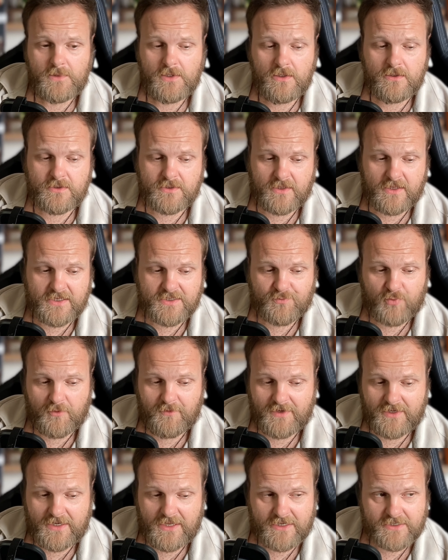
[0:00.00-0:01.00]
So that's
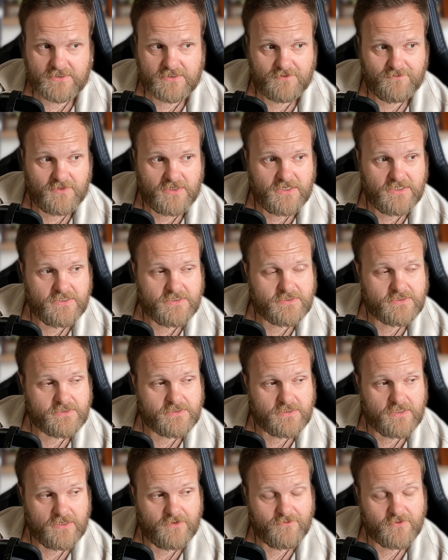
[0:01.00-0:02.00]
probably next on my
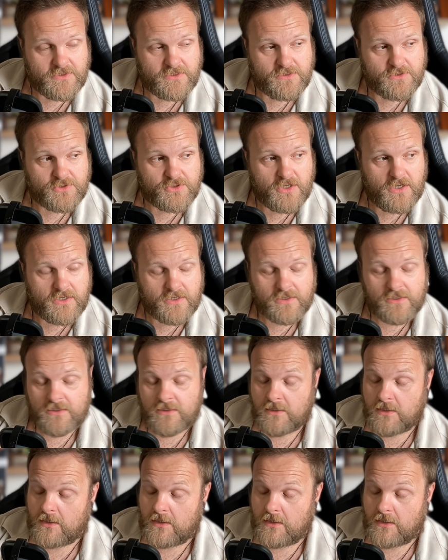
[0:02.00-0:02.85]
list. That was a truck.